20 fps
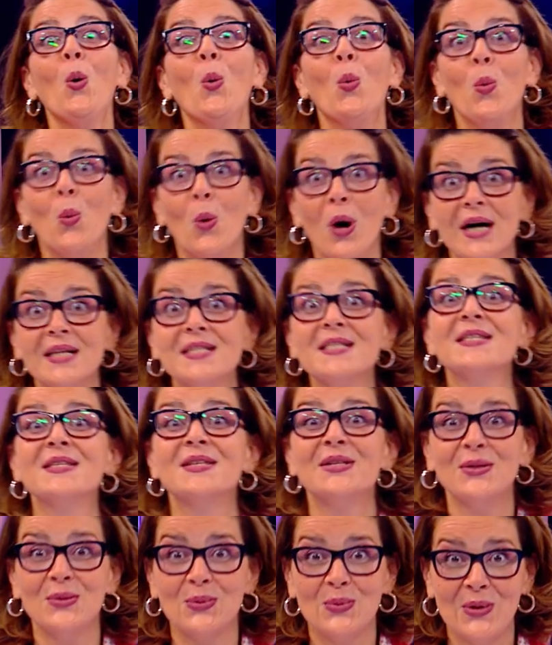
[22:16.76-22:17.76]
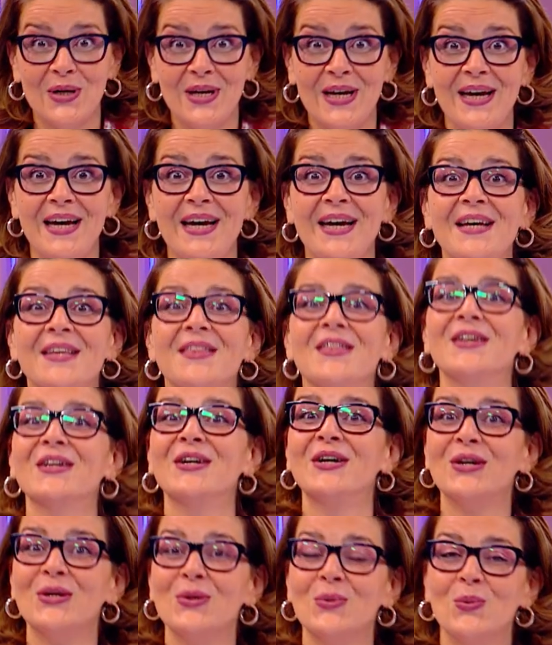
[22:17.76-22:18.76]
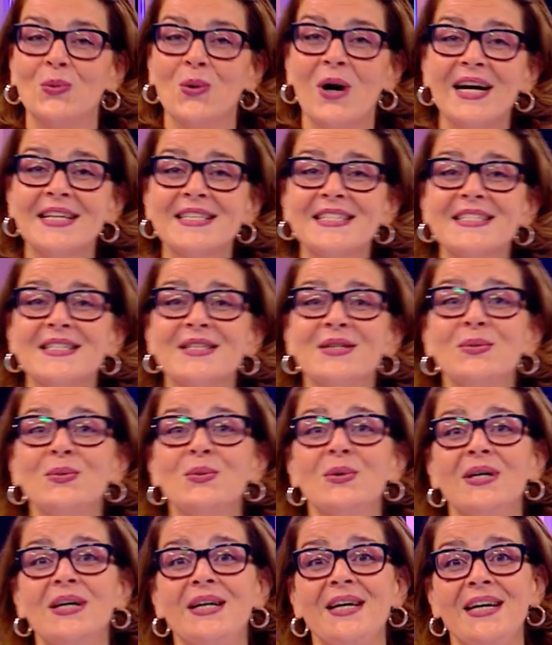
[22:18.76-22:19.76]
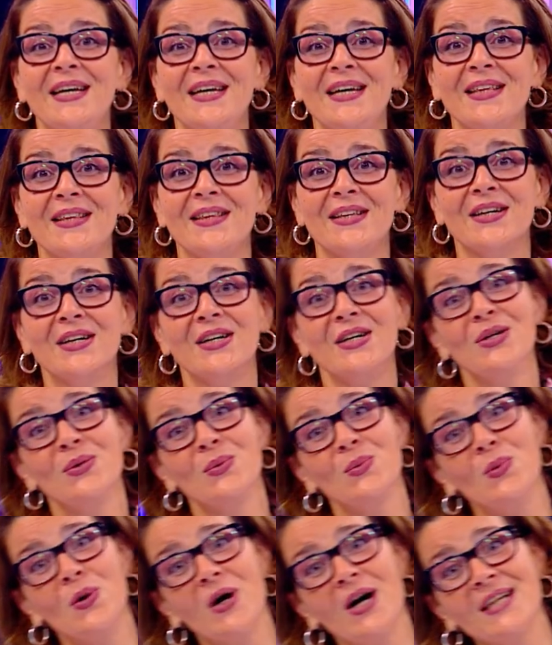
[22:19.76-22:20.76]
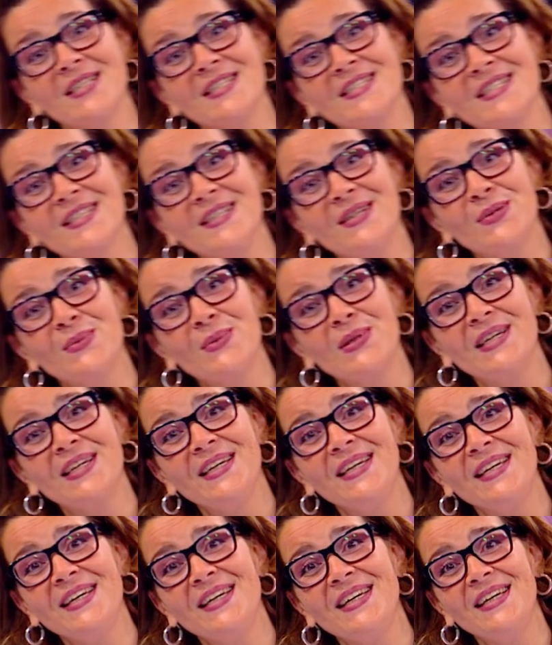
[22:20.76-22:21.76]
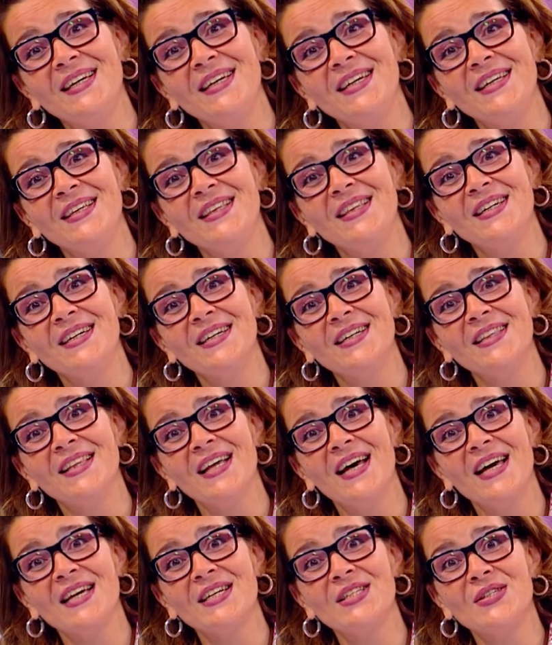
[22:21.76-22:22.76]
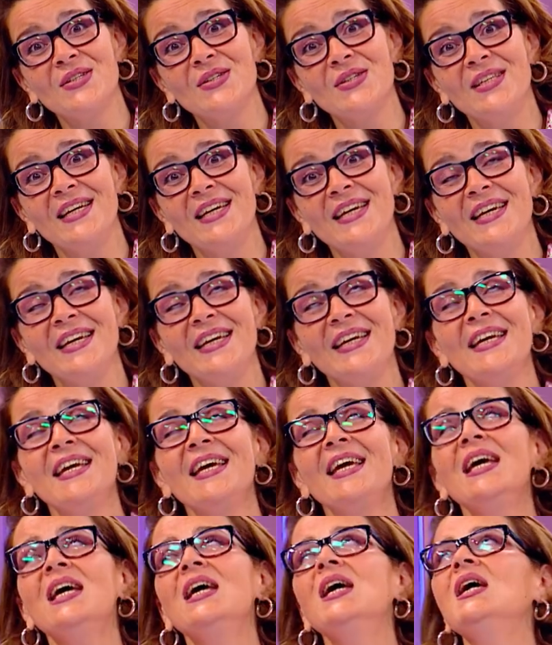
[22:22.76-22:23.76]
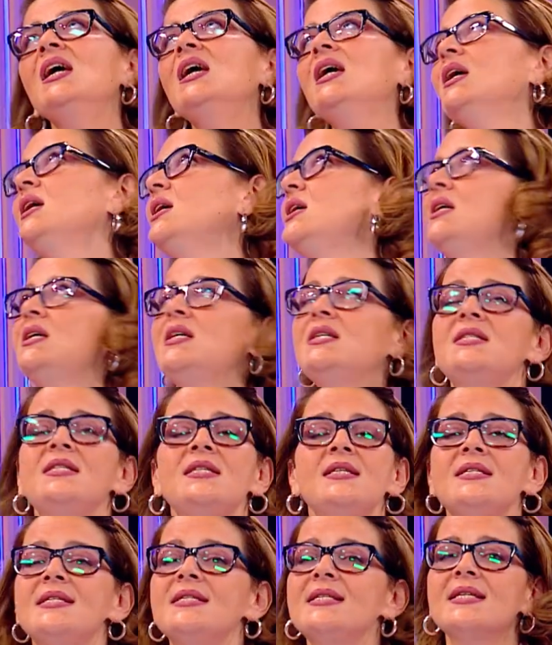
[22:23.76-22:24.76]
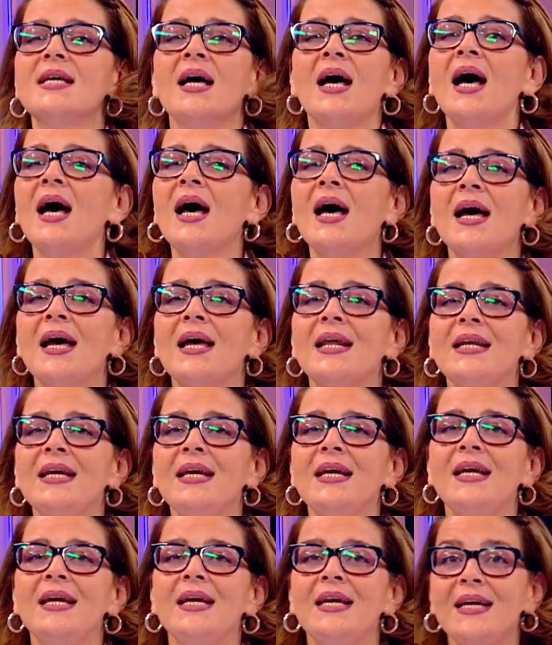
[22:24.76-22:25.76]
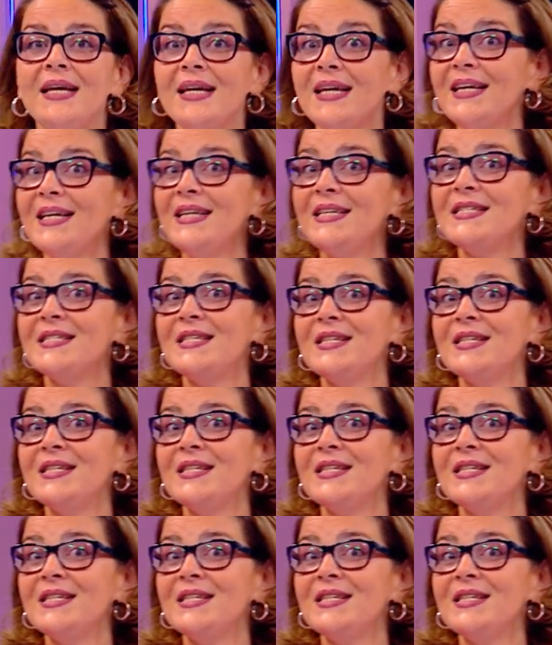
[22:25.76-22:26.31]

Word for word: What's the weather? What's the weather? What's the weather like today? Is it sunny? Is